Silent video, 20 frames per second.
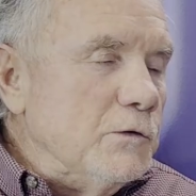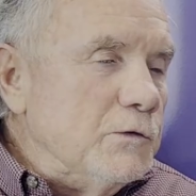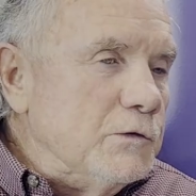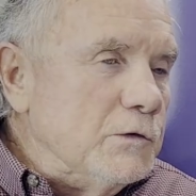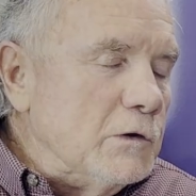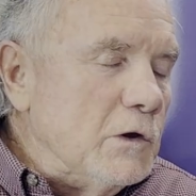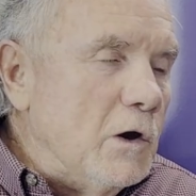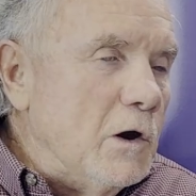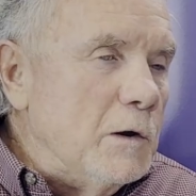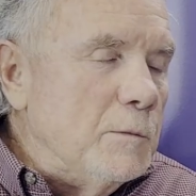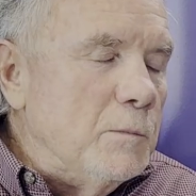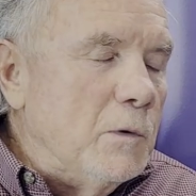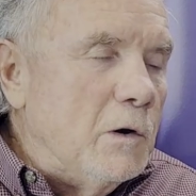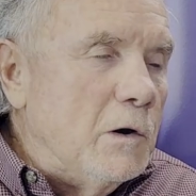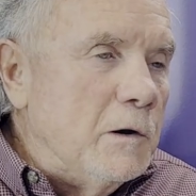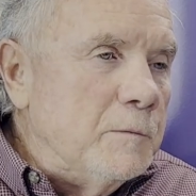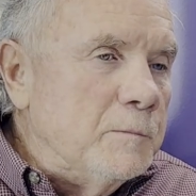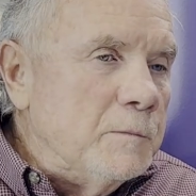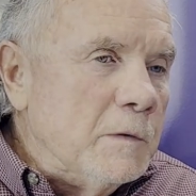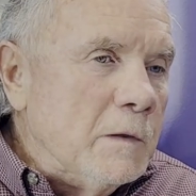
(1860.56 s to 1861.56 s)
cigar
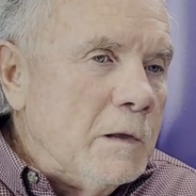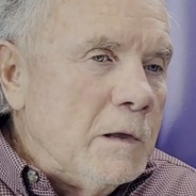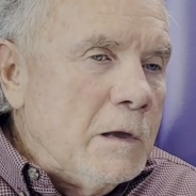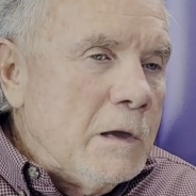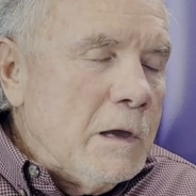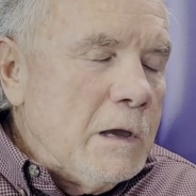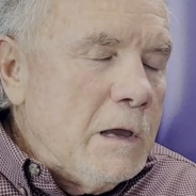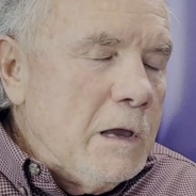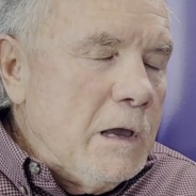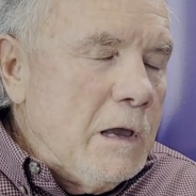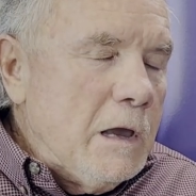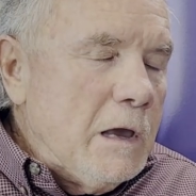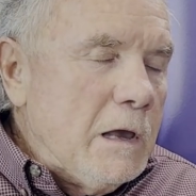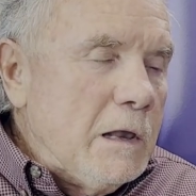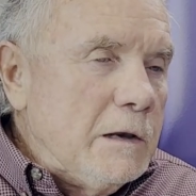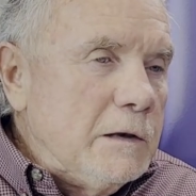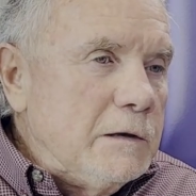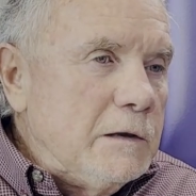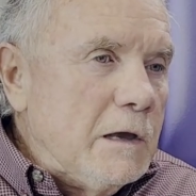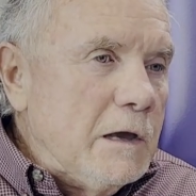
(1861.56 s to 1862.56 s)
bar,
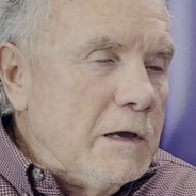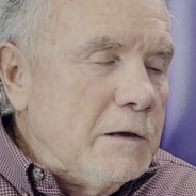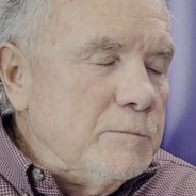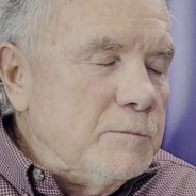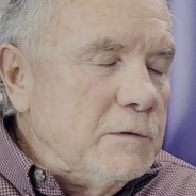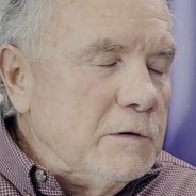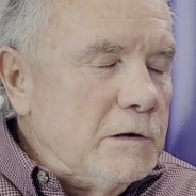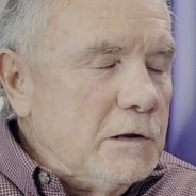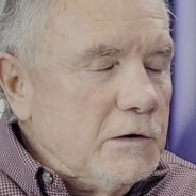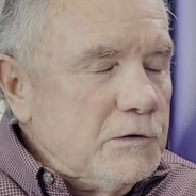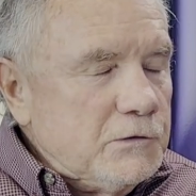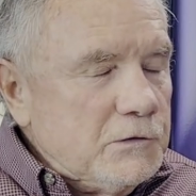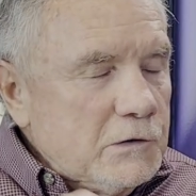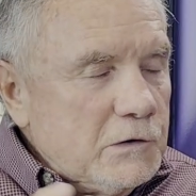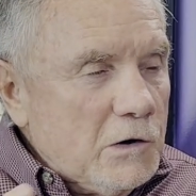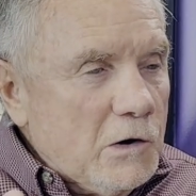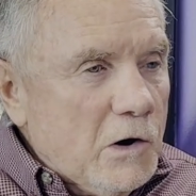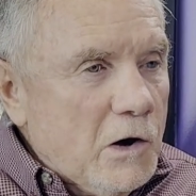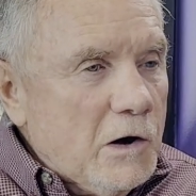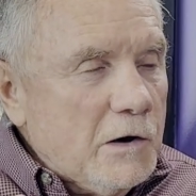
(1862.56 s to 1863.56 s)
and I get a
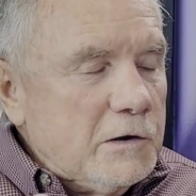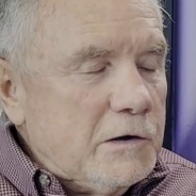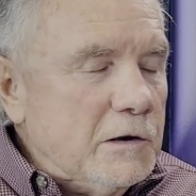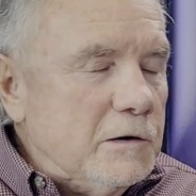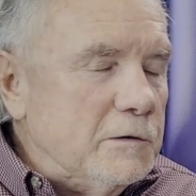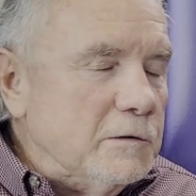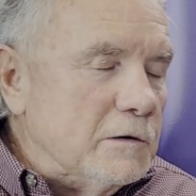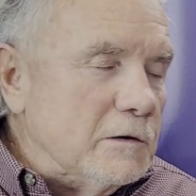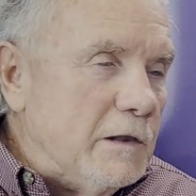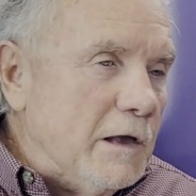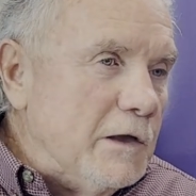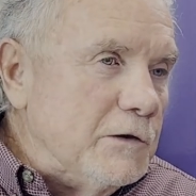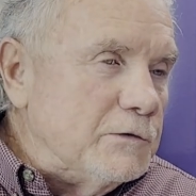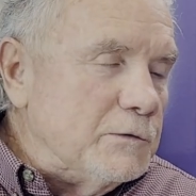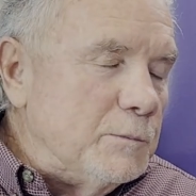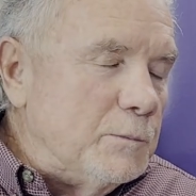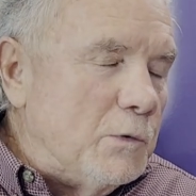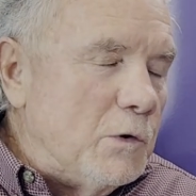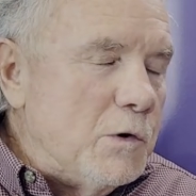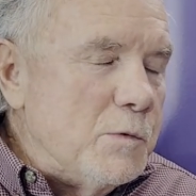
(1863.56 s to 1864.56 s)
cigar, I get a
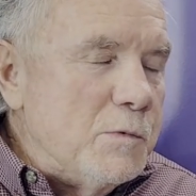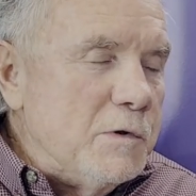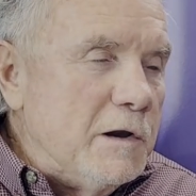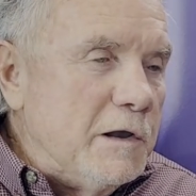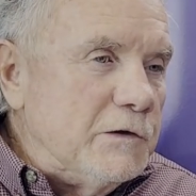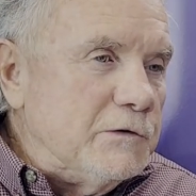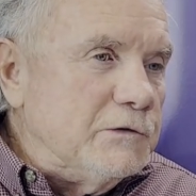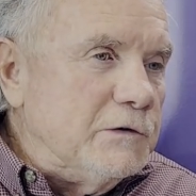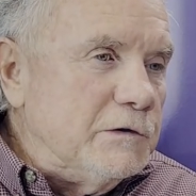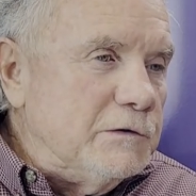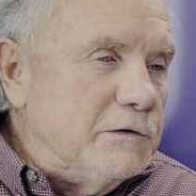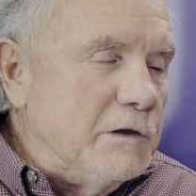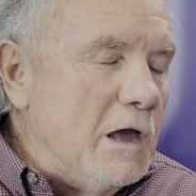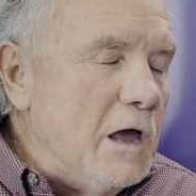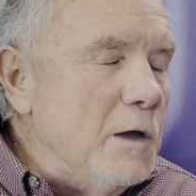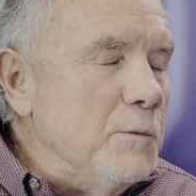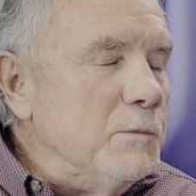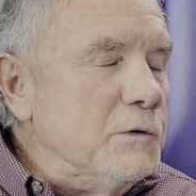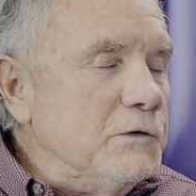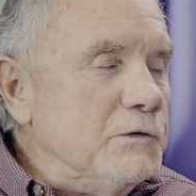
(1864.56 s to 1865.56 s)
glass of bourbon, I sit
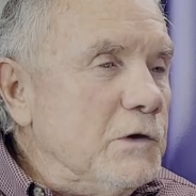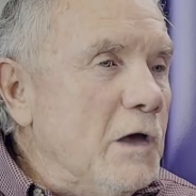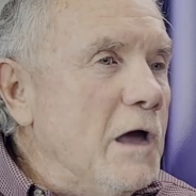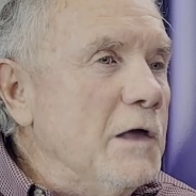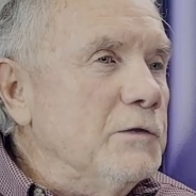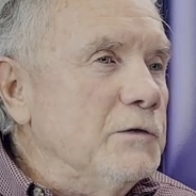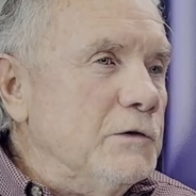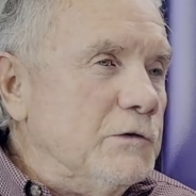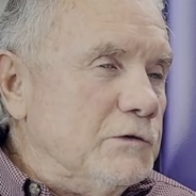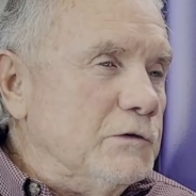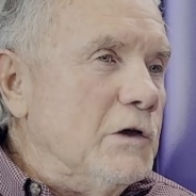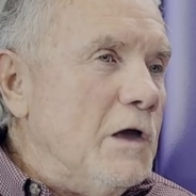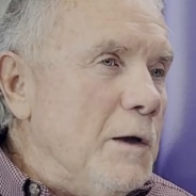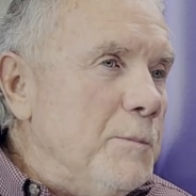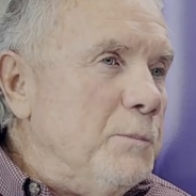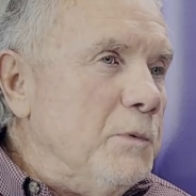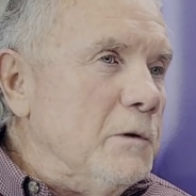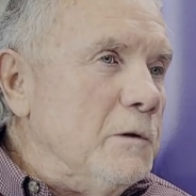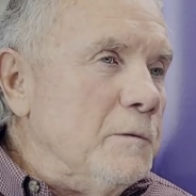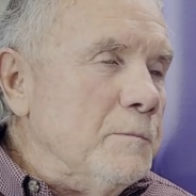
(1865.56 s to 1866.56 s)
down beside this
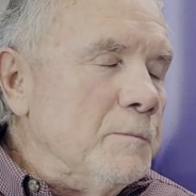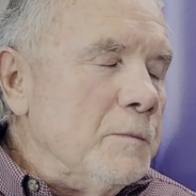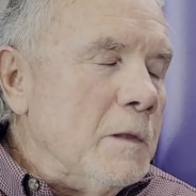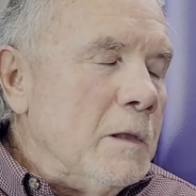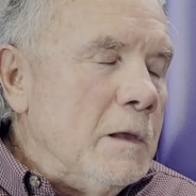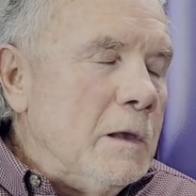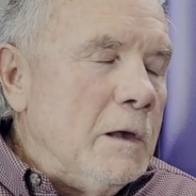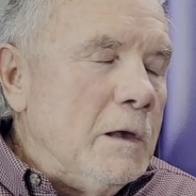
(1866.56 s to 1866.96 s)
couple,